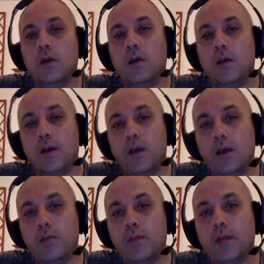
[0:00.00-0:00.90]

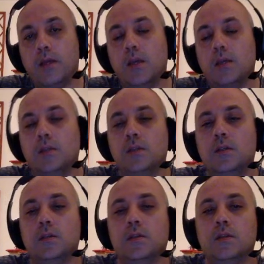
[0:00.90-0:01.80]
and black king is still
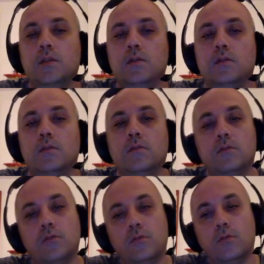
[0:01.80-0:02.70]
in the center.
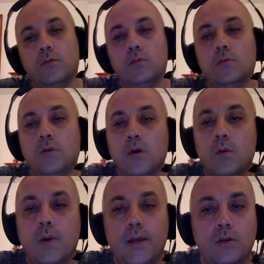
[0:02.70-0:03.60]
So
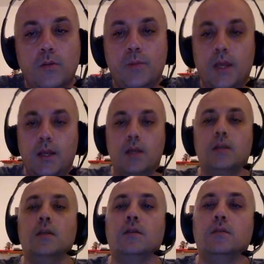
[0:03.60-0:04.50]
why not play like
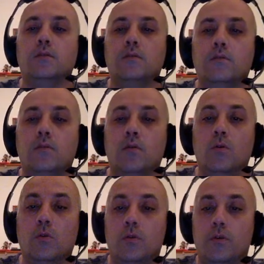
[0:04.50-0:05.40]
this?
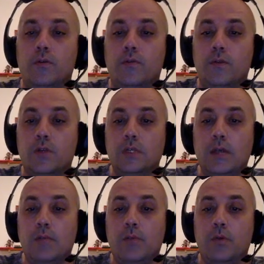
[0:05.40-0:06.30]
Or, for
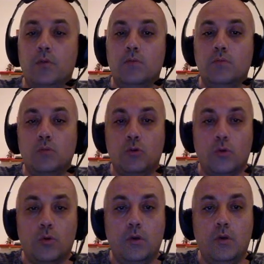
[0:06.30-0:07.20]
example,
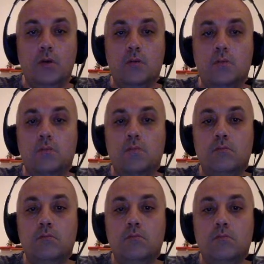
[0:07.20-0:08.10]
go here.
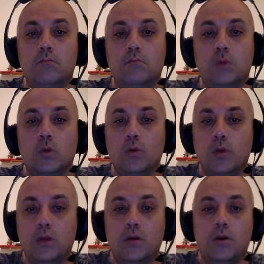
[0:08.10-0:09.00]
Go
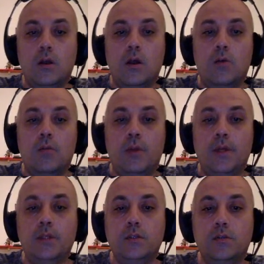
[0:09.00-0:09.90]
here.
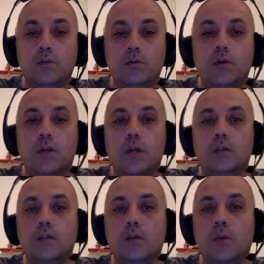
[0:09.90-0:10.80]
Place the rook
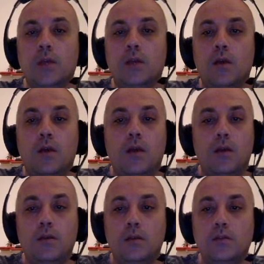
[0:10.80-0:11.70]
against the queen.
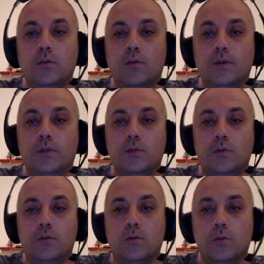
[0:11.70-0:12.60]
That's always
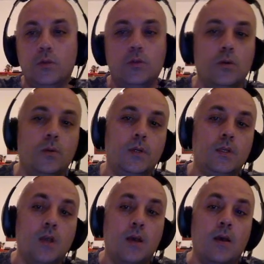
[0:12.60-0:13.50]
good, almost always.
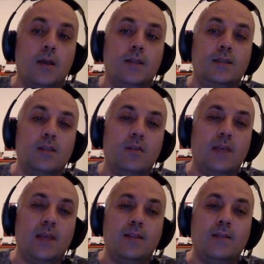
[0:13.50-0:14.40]
Instead of
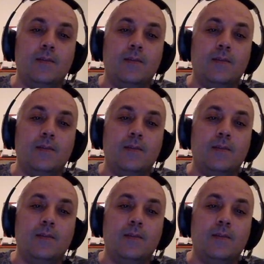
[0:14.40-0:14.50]
that,